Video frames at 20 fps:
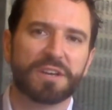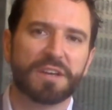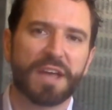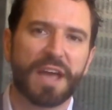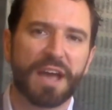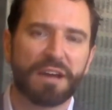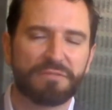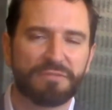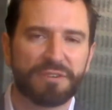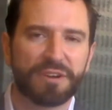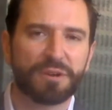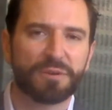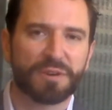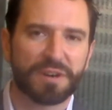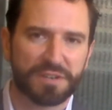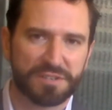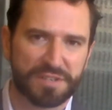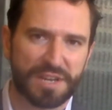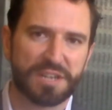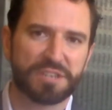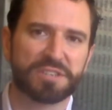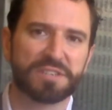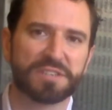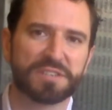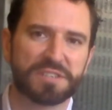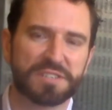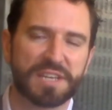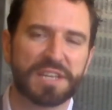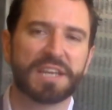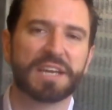Every organization
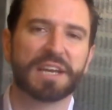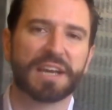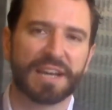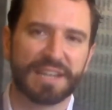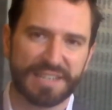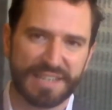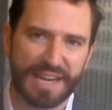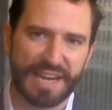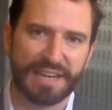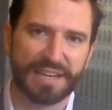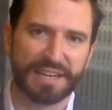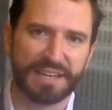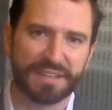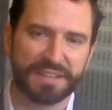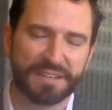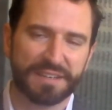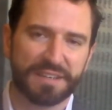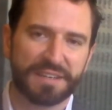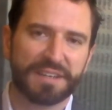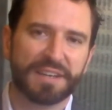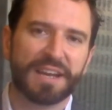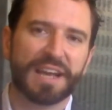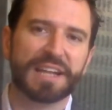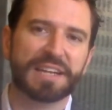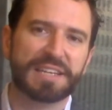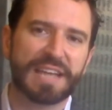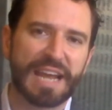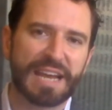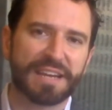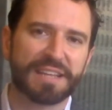sitting on data
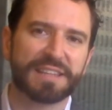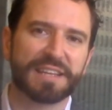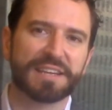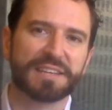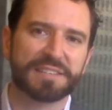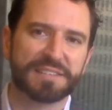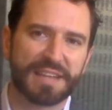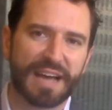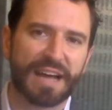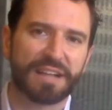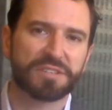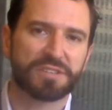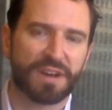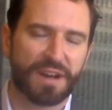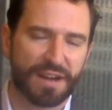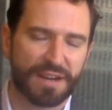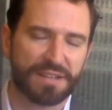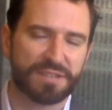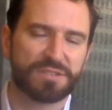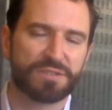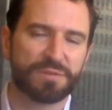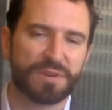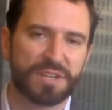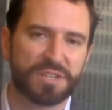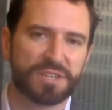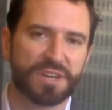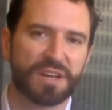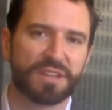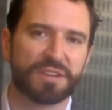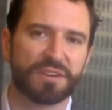and data that is not talking to
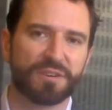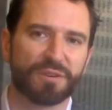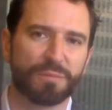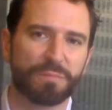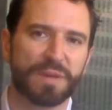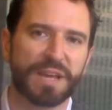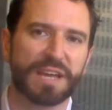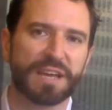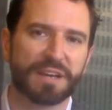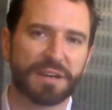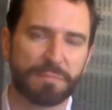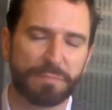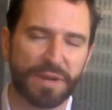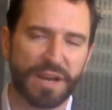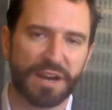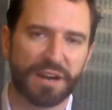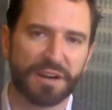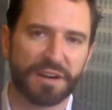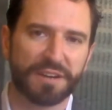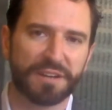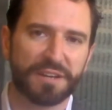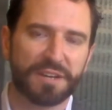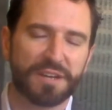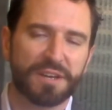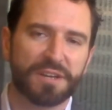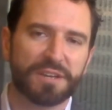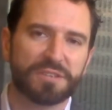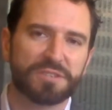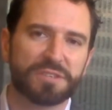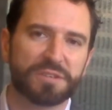each other or being compared.
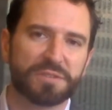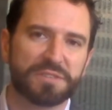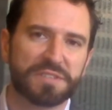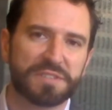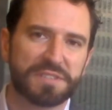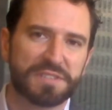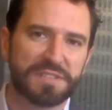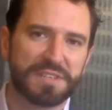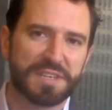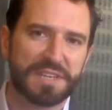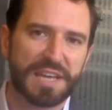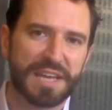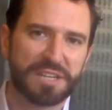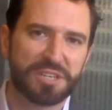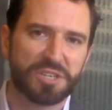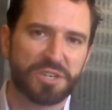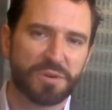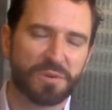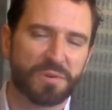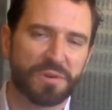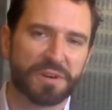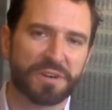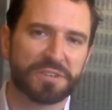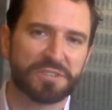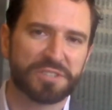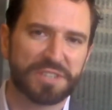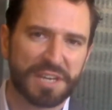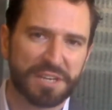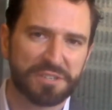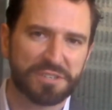So get your
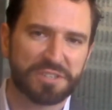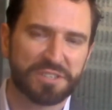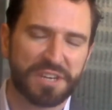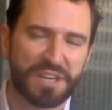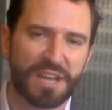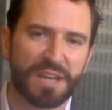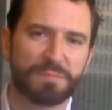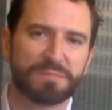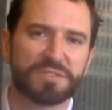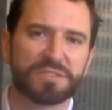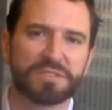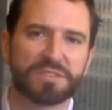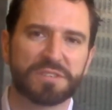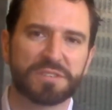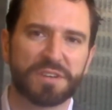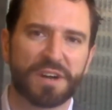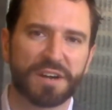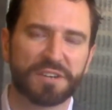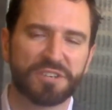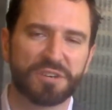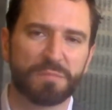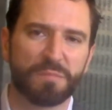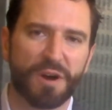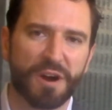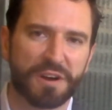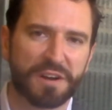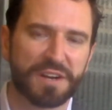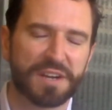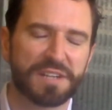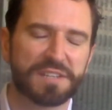sales teams to talk to your
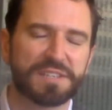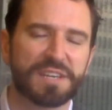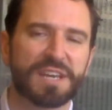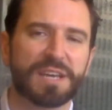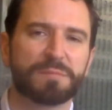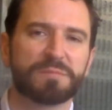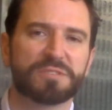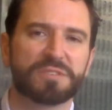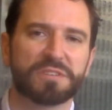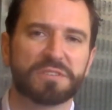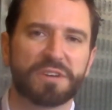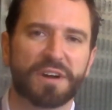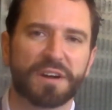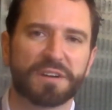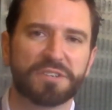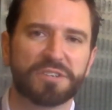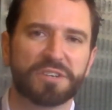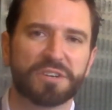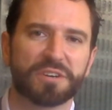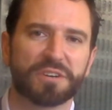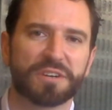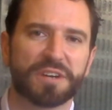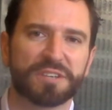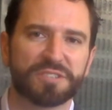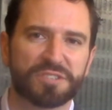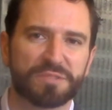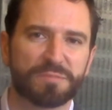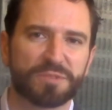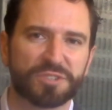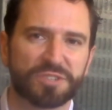marketing teams, to talk to your
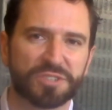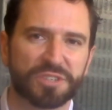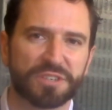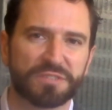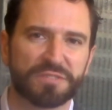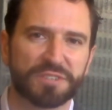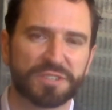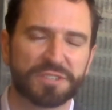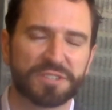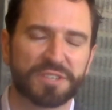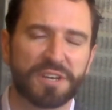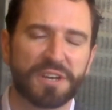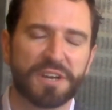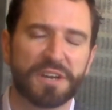customer service